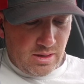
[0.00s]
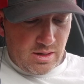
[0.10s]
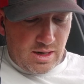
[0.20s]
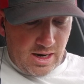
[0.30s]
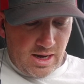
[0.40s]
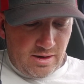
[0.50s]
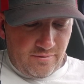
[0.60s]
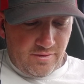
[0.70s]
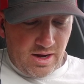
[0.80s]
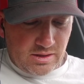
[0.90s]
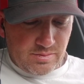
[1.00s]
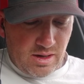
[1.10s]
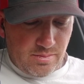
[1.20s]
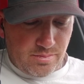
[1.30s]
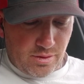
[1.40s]
I had, in fact,
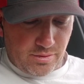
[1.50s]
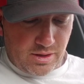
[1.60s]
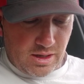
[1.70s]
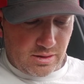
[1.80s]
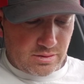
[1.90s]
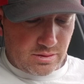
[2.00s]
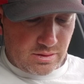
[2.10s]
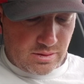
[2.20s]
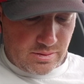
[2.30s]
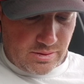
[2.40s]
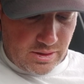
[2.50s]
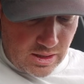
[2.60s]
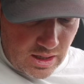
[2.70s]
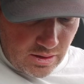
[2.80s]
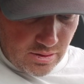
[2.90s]
met both
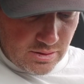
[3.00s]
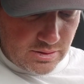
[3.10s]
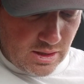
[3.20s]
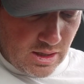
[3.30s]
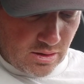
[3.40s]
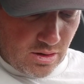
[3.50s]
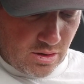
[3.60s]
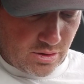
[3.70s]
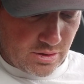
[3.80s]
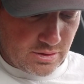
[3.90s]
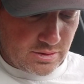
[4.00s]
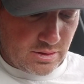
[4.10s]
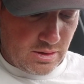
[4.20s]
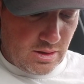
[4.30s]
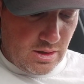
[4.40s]
Kingers and Conkers,
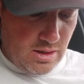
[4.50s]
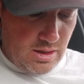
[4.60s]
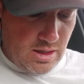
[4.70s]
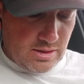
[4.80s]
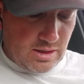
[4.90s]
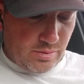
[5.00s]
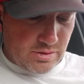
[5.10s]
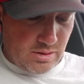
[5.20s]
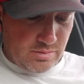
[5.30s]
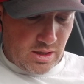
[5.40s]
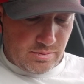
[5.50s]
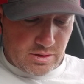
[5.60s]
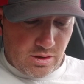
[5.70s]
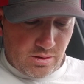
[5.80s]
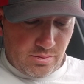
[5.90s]
as they were sometimes
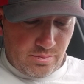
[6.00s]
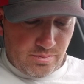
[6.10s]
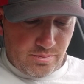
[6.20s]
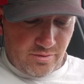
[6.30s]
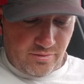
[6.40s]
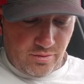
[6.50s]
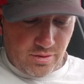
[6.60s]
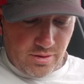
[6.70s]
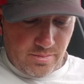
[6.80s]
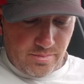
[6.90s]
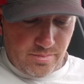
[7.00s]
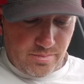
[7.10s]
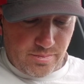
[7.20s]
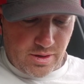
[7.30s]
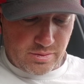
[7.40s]
known, before,
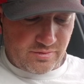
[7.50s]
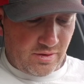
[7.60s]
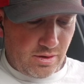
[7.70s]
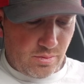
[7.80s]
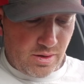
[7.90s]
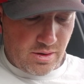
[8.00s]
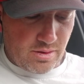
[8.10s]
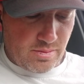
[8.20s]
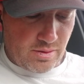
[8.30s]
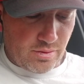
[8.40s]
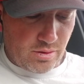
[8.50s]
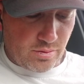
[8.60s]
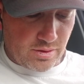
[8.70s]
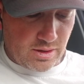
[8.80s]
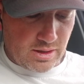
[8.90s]
but I was very aware that my
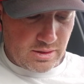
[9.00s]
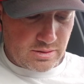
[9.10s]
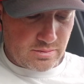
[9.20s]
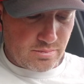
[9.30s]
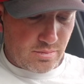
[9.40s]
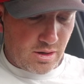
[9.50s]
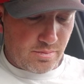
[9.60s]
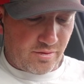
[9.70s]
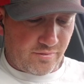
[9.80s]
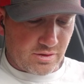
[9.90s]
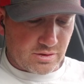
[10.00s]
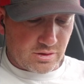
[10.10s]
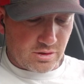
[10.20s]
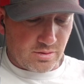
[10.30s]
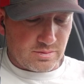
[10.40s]
roadworthiness, Martin prefers the
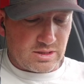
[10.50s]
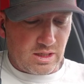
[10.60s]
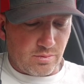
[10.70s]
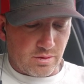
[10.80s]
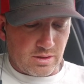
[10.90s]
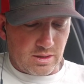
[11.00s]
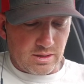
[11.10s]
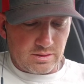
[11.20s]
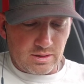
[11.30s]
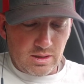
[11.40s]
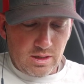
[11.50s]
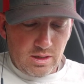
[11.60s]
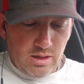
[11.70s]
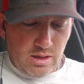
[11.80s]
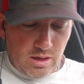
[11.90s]
term seaworthiness,
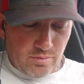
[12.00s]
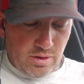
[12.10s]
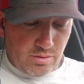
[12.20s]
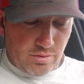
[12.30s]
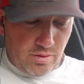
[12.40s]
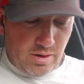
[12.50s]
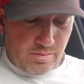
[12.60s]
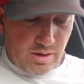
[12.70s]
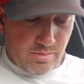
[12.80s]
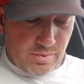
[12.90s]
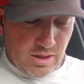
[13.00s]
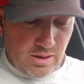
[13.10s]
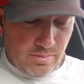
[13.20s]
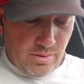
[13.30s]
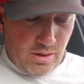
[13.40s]
in real grown-up company,
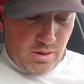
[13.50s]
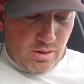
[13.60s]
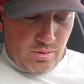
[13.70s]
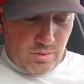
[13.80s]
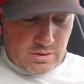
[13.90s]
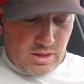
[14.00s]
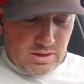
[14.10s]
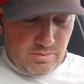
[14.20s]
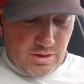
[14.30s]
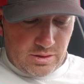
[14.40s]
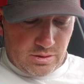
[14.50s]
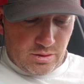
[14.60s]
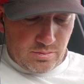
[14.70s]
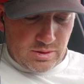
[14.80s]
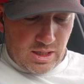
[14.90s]
was not to be
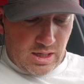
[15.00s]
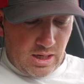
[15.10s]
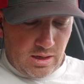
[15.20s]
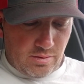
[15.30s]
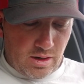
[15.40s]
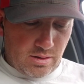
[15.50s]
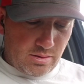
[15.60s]
assumed, at any rate,